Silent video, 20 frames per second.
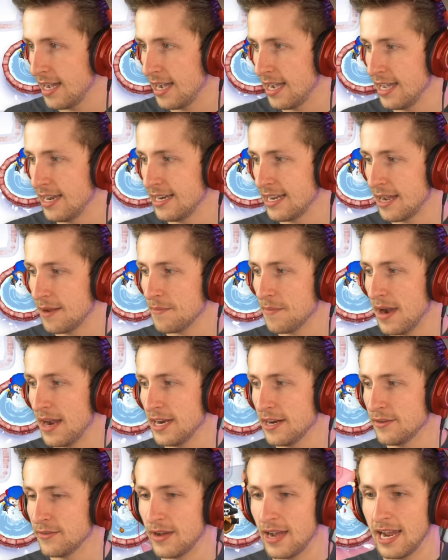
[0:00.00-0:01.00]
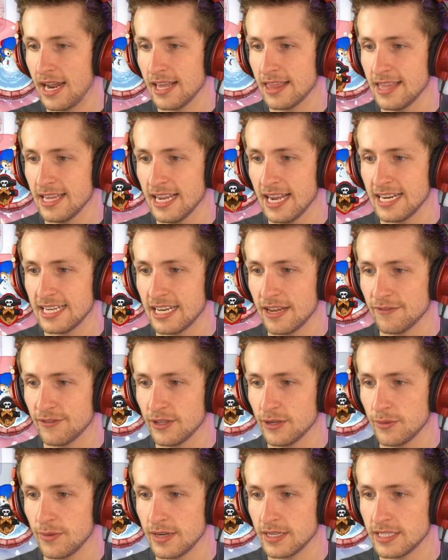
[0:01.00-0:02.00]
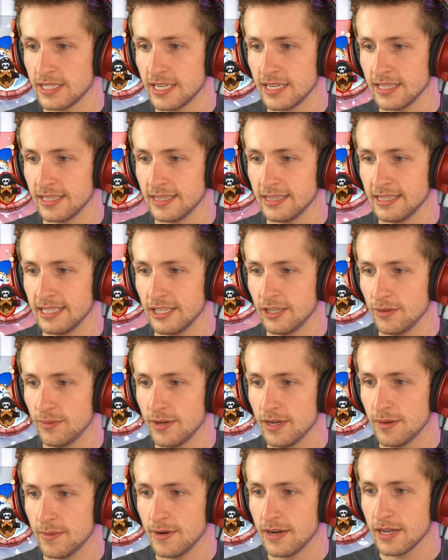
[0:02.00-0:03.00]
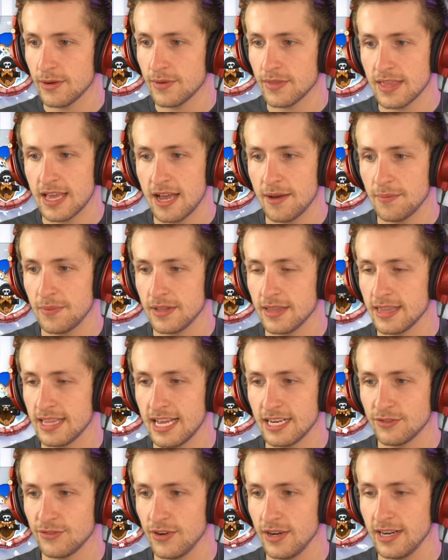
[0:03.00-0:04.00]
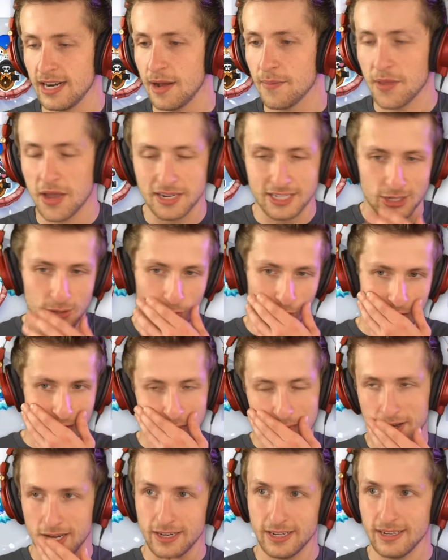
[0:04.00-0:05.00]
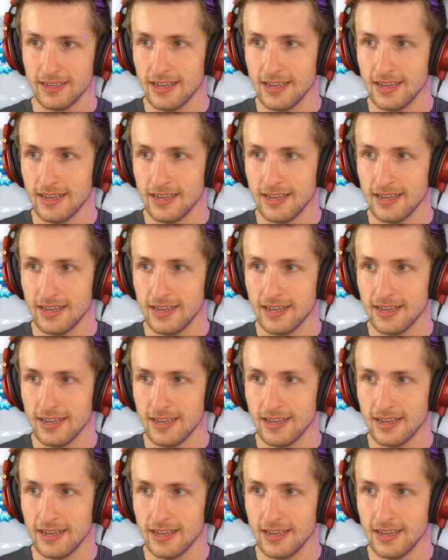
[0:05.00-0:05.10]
And I might have, I think I definitely wasted a little bit of money with that, but that's fine. I'm not too worried about it.